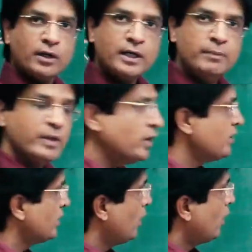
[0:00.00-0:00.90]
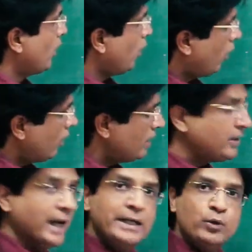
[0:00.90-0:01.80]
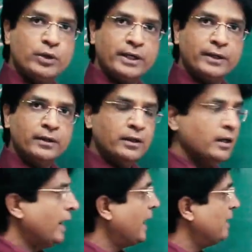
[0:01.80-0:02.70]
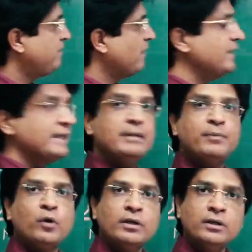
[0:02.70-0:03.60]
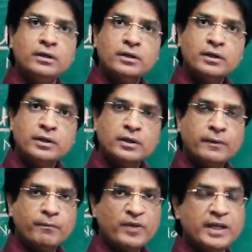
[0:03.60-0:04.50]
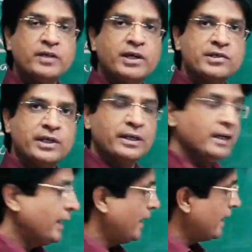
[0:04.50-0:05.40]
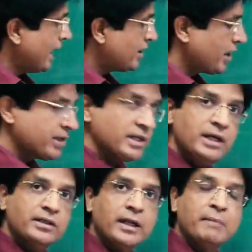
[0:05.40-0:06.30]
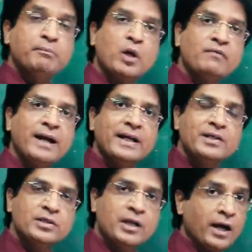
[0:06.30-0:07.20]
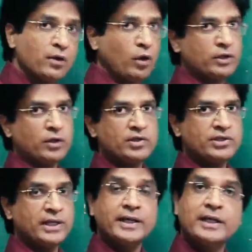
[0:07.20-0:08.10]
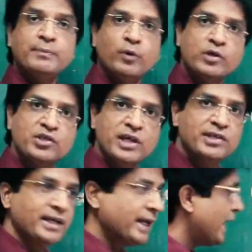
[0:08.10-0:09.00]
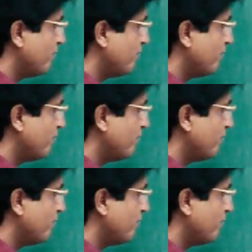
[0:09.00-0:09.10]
lucky? Because on diluting, alpha will keep on increasing, and as a result the number of ions are not constant, they keep on changing, and I